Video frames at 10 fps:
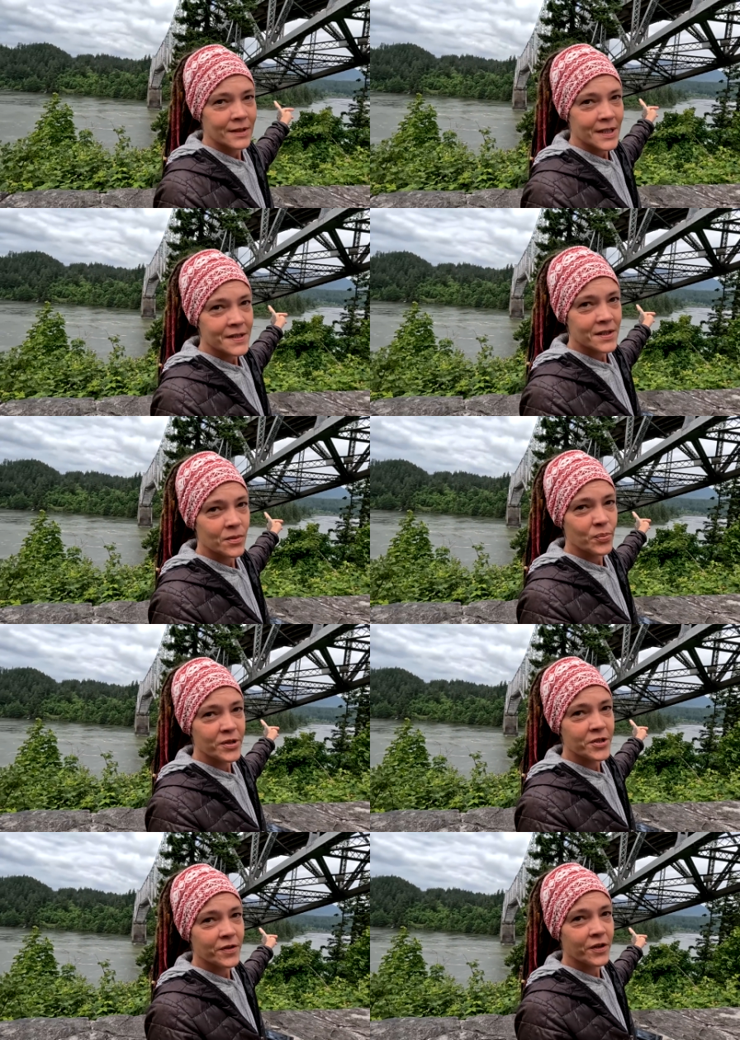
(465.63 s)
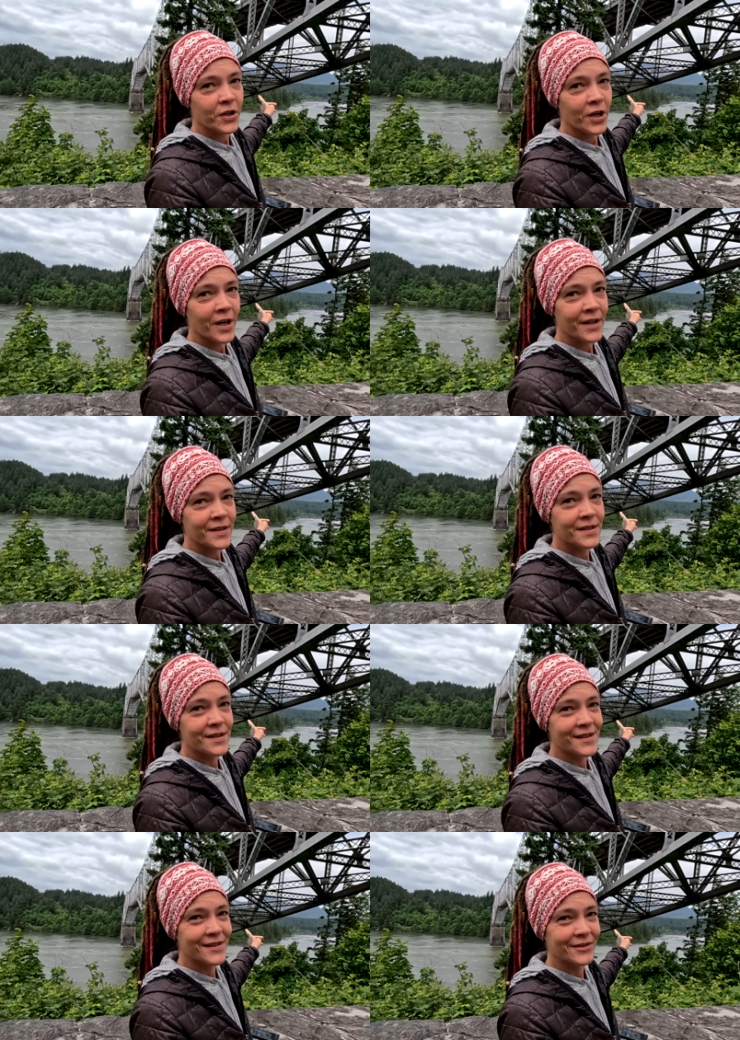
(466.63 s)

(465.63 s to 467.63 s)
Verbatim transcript: That's the Bridge of the Gods.